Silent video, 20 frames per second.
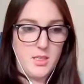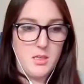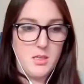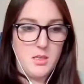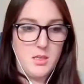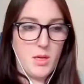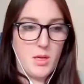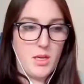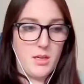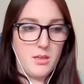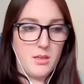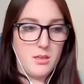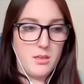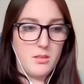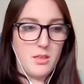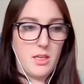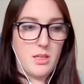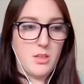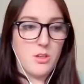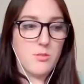but
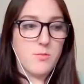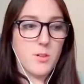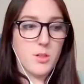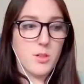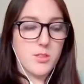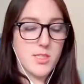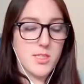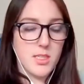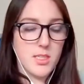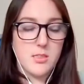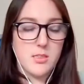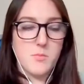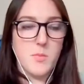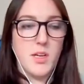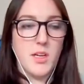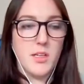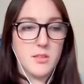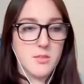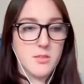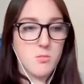in your first 6
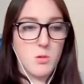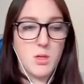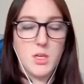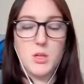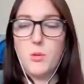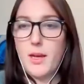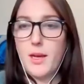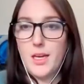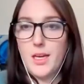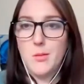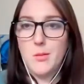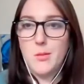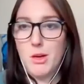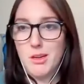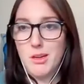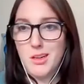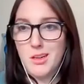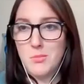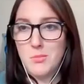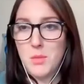months, what do you hate about
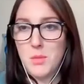it?